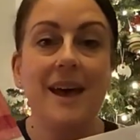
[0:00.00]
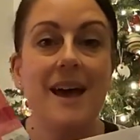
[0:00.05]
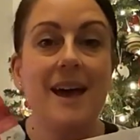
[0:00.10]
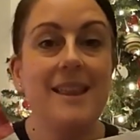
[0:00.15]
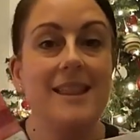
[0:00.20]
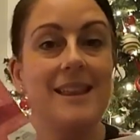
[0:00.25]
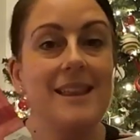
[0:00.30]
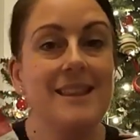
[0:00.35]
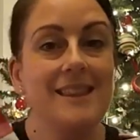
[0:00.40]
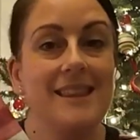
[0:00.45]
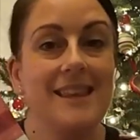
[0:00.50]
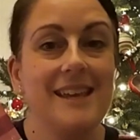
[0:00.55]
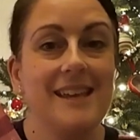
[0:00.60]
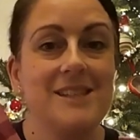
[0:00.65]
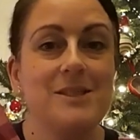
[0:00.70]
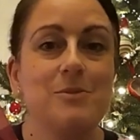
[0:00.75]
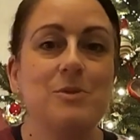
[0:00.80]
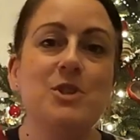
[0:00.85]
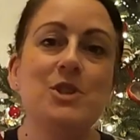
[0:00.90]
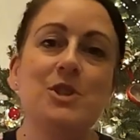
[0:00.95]
And then
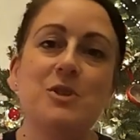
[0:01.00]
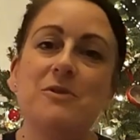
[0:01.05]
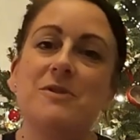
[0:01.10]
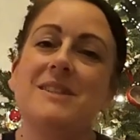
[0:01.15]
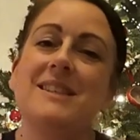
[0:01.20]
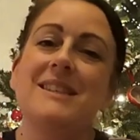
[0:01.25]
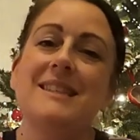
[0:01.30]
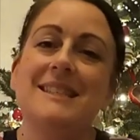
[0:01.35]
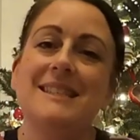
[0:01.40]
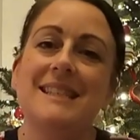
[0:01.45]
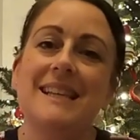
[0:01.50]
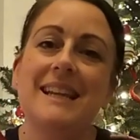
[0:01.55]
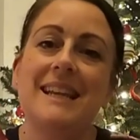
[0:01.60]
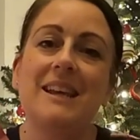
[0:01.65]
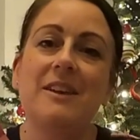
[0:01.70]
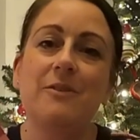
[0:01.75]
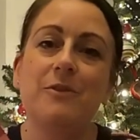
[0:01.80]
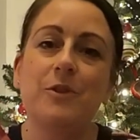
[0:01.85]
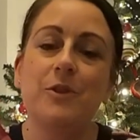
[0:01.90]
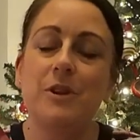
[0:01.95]
this, which is obviously the
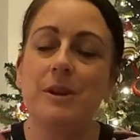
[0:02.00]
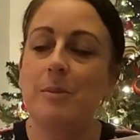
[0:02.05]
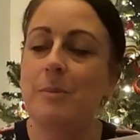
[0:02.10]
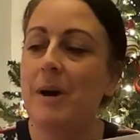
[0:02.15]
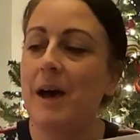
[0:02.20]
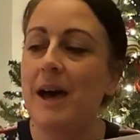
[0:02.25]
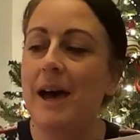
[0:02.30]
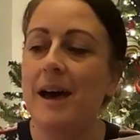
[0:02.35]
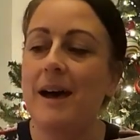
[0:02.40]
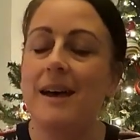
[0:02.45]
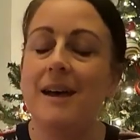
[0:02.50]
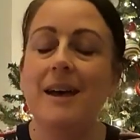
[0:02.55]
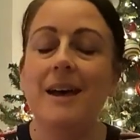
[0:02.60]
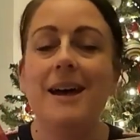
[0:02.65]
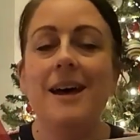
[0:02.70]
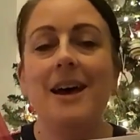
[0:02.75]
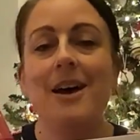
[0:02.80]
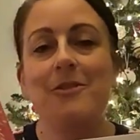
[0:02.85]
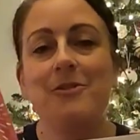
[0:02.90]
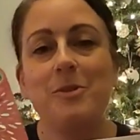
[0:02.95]
silly, funny part
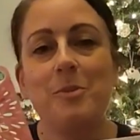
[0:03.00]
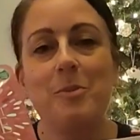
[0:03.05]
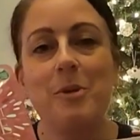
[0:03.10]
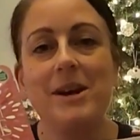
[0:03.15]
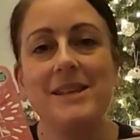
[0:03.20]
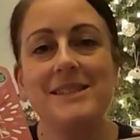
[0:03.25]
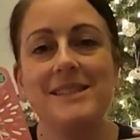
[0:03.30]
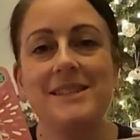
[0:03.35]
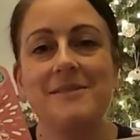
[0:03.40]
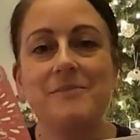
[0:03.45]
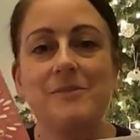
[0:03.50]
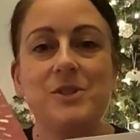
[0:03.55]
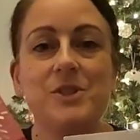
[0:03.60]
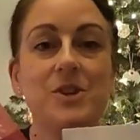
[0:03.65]
of the present.